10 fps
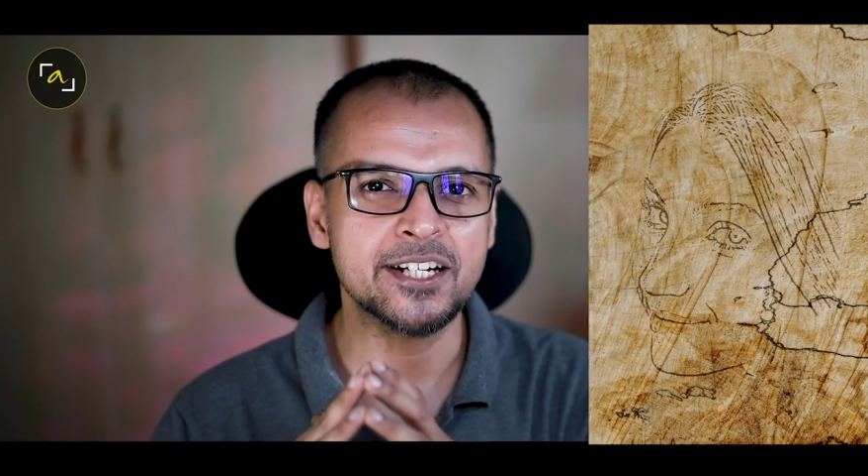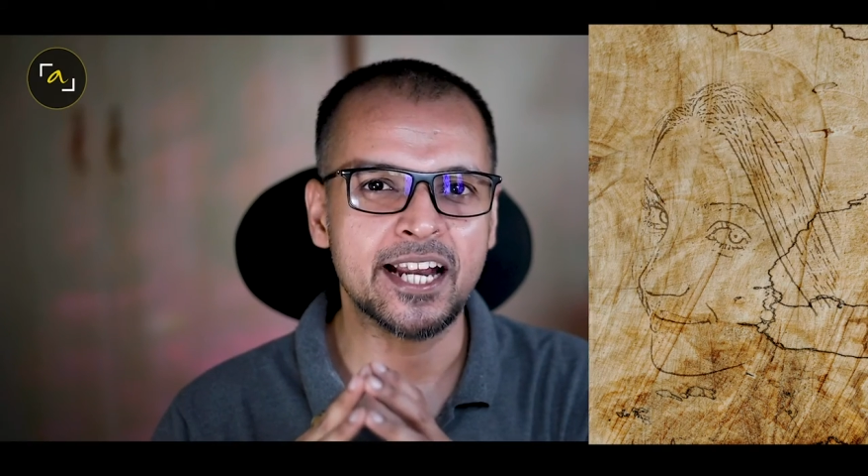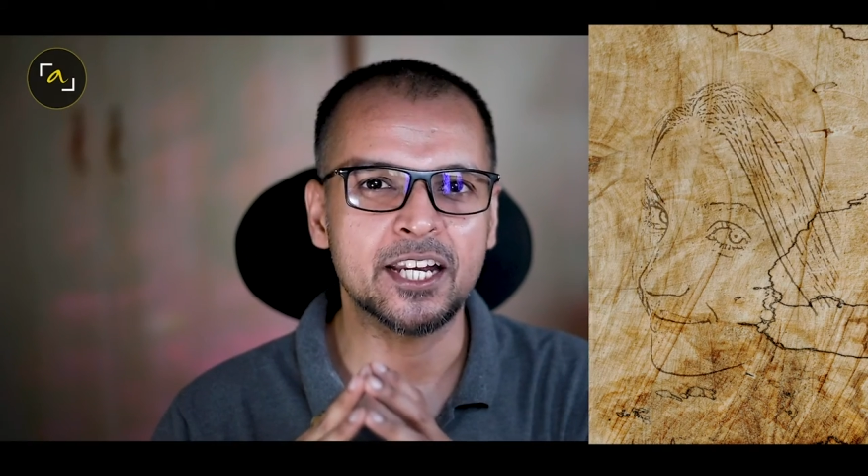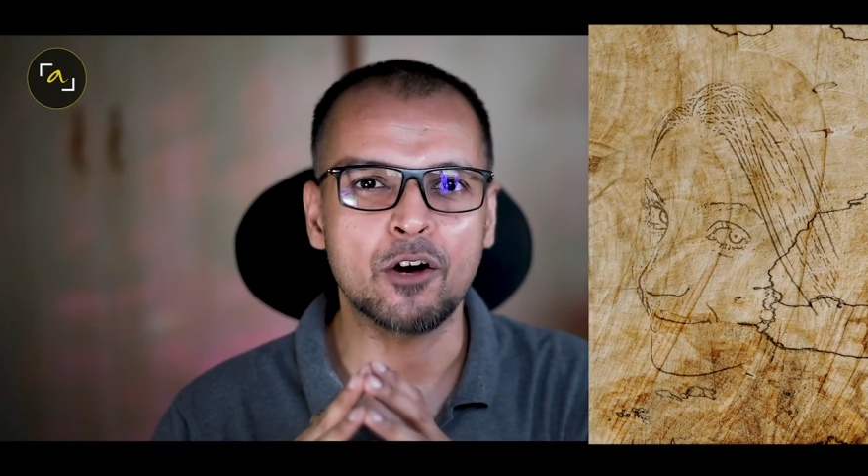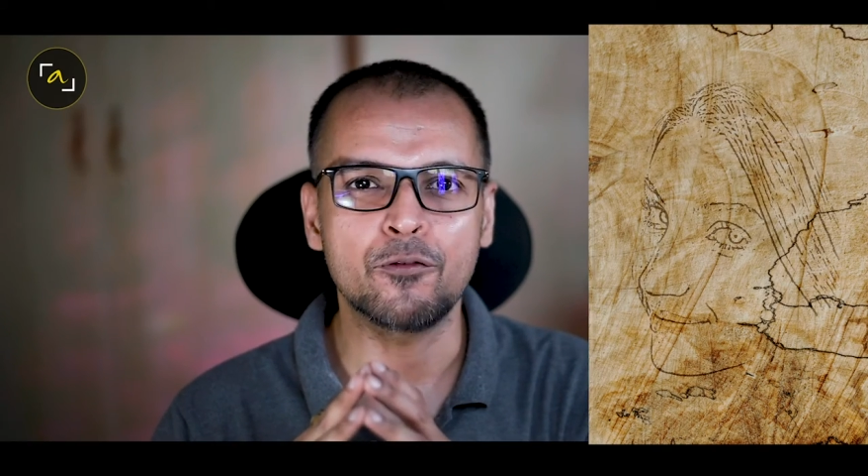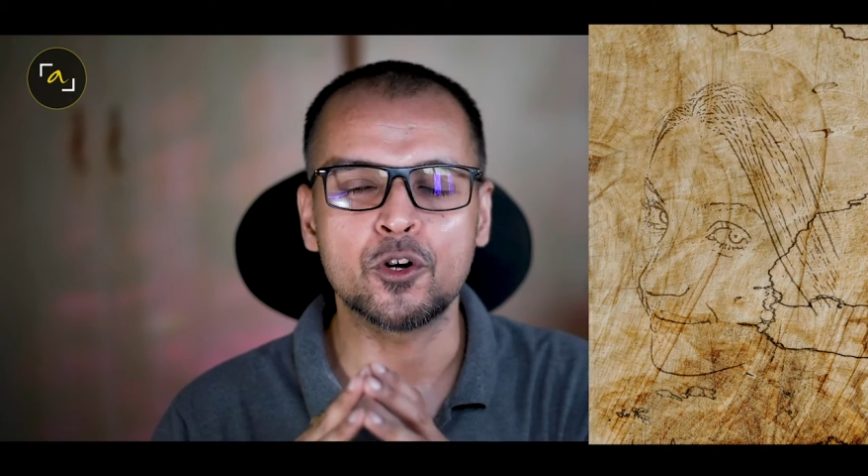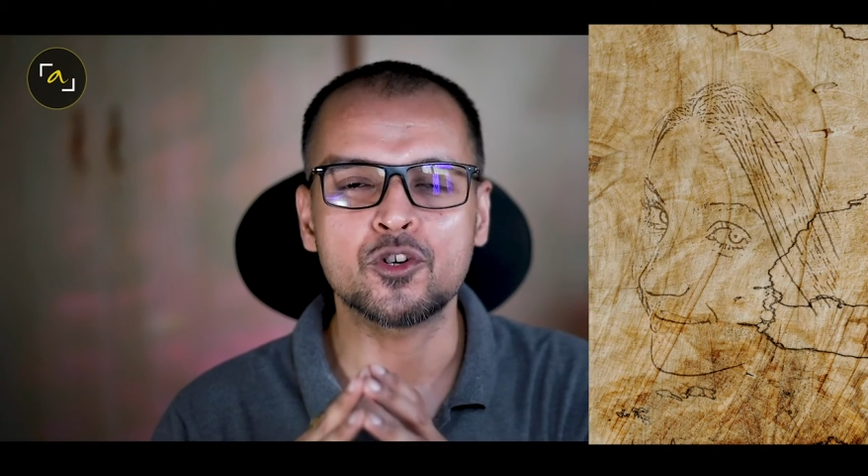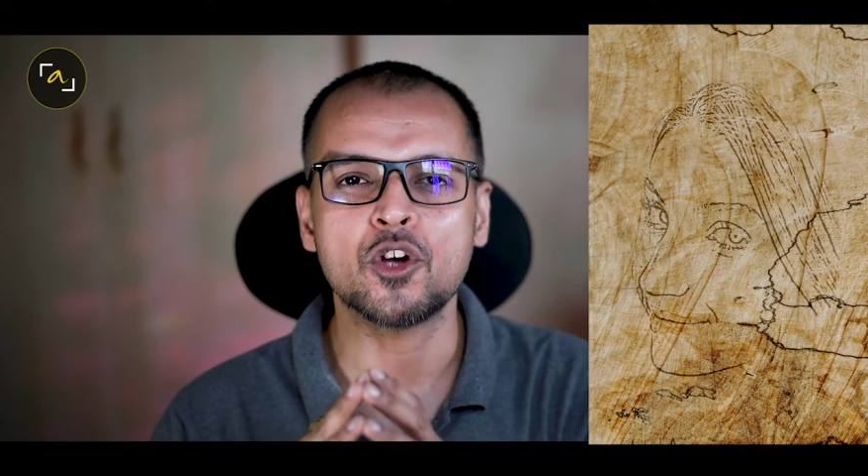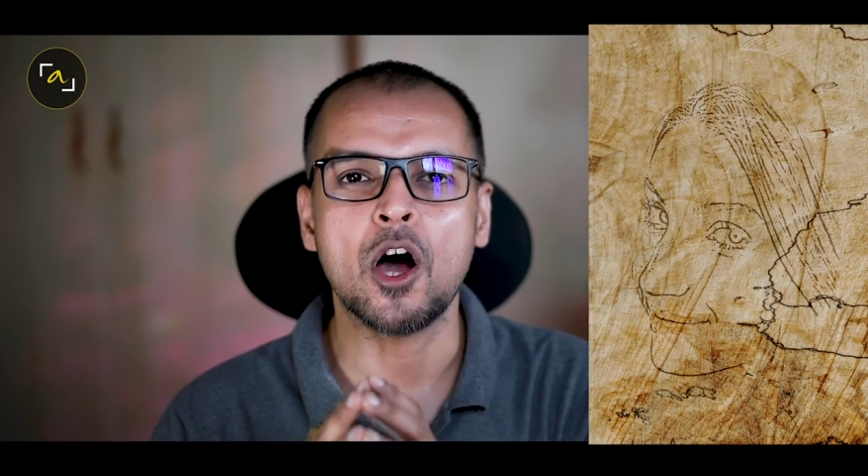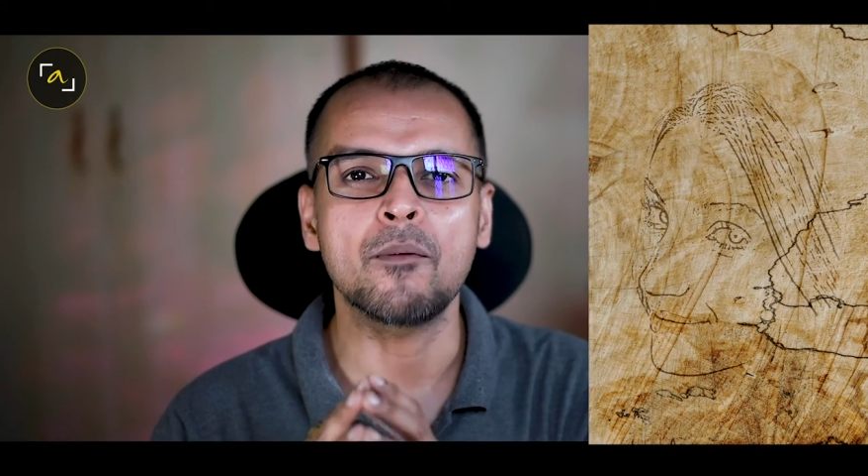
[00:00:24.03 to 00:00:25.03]
technique of
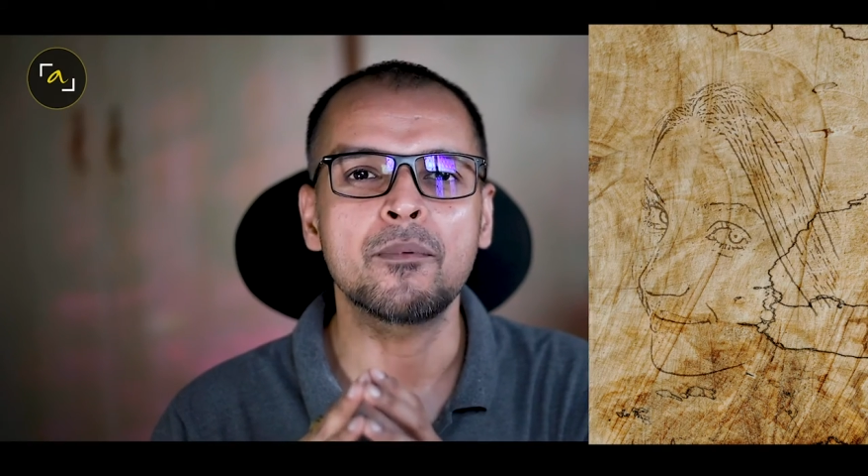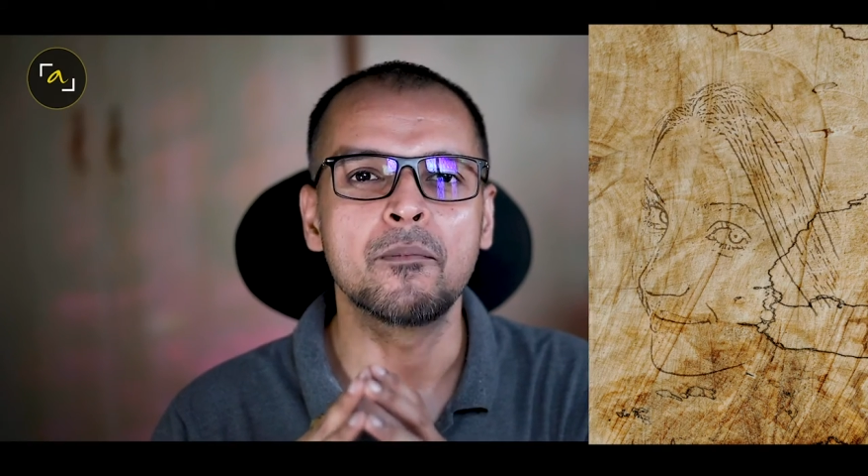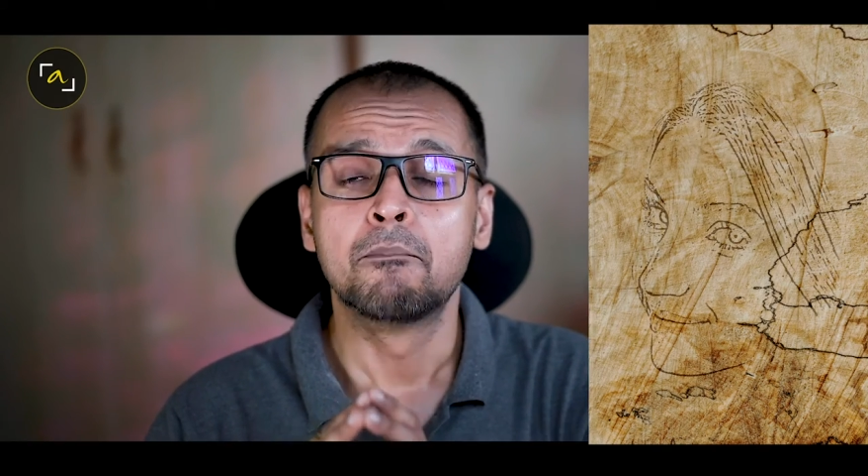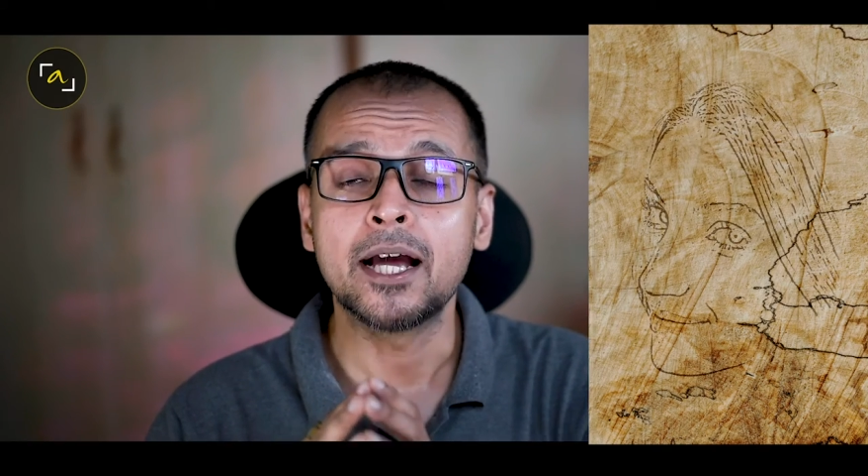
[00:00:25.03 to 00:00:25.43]
Photoshop.